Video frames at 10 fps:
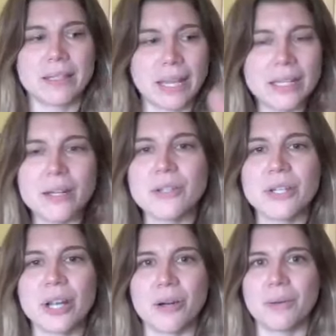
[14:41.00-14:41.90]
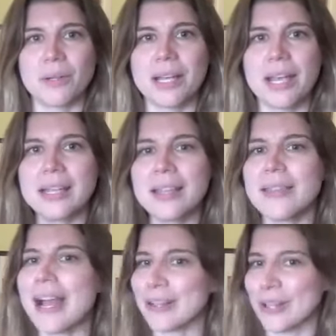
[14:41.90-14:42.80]
10 years ago isn't
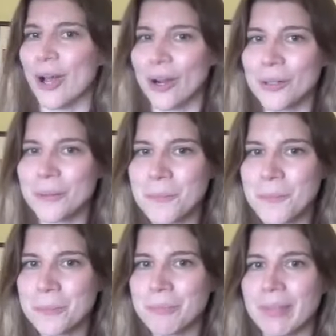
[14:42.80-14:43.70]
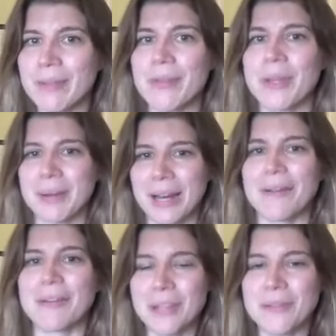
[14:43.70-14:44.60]
that long if you think about
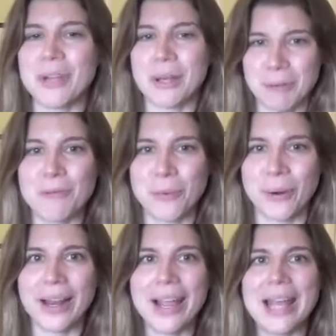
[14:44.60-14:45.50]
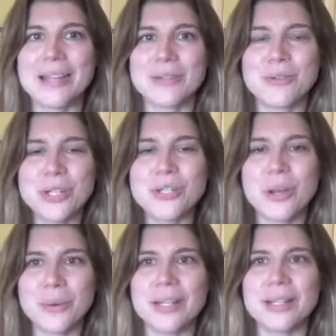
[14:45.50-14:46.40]
everything you've done before. And so, just
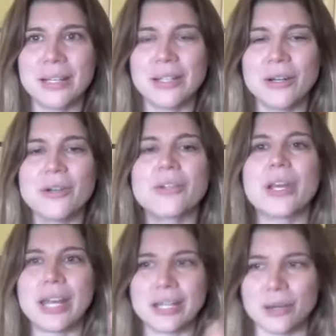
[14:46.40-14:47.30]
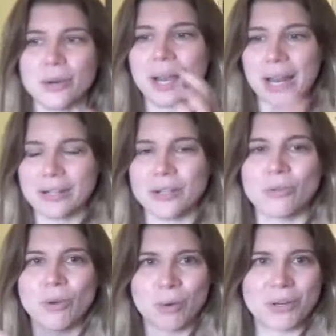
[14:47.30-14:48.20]
knowing in 10 years, it's okay to
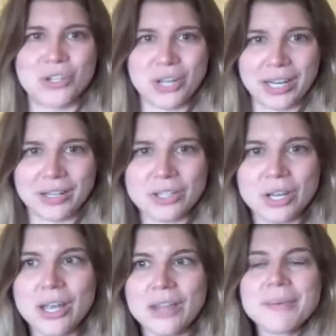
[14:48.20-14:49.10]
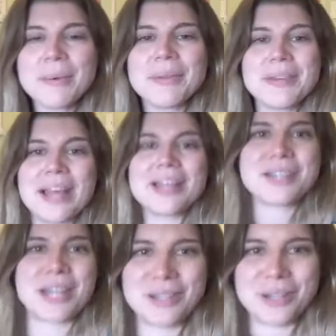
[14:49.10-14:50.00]
grow and change. Think about what the next
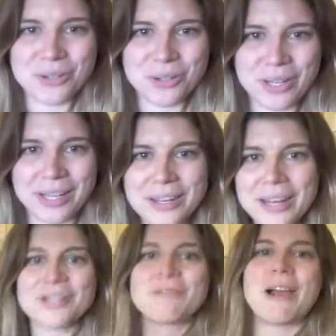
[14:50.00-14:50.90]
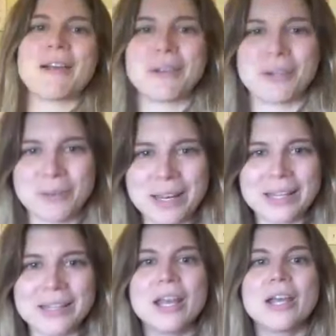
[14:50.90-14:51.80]
10 years look like and the next five years, right?
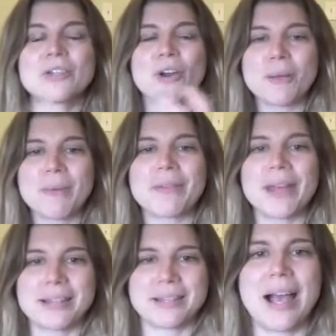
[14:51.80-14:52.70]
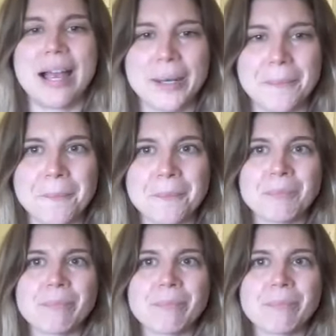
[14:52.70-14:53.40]
And talk about that time